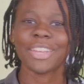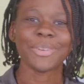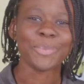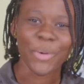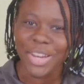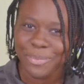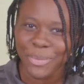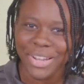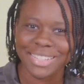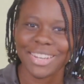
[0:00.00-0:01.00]
Good morning,
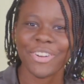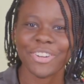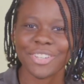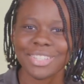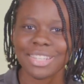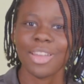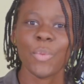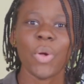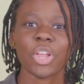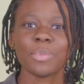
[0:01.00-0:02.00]
boys and girls.
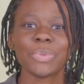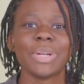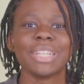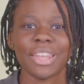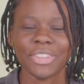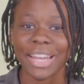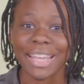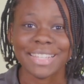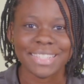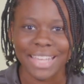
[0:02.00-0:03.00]
Welcome to another
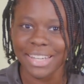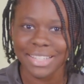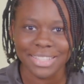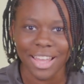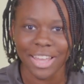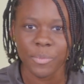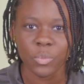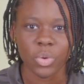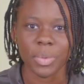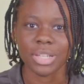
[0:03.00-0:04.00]
exciting time
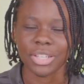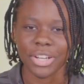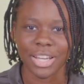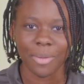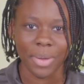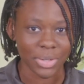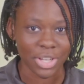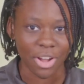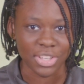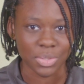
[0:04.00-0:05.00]
where we learn about
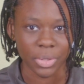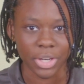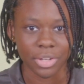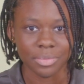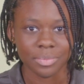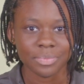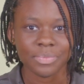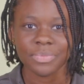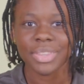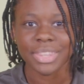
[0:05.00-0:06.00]
God's word.
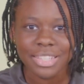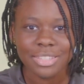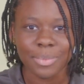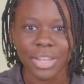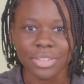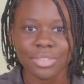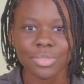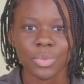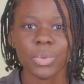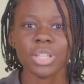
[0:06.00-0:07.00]
This month,
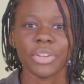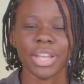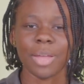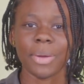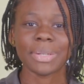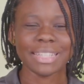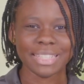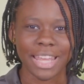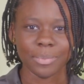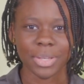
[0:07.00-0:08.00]
we're learning about
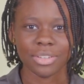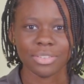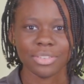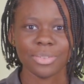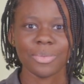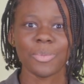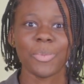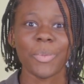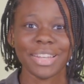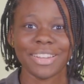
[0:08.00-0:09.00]
contentment.
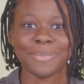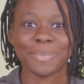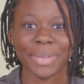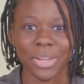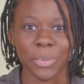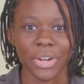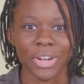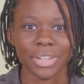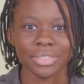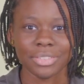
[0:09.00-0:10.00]
What a big
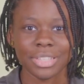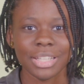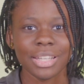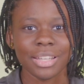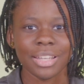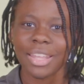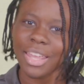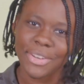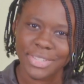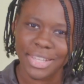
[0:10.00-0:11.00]
word.
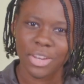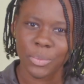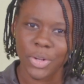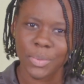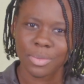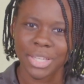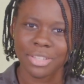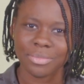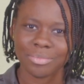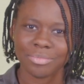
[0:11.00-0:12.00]
Can you say that word with
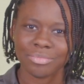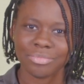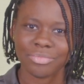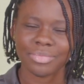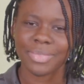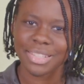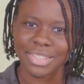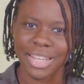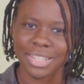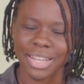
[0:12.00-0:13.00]
me? Let's
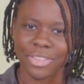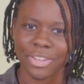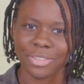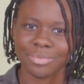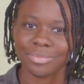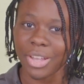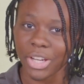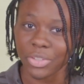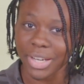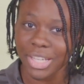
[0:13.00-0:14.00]
say it together. Are
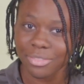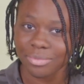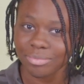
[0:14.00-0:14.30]
you ready?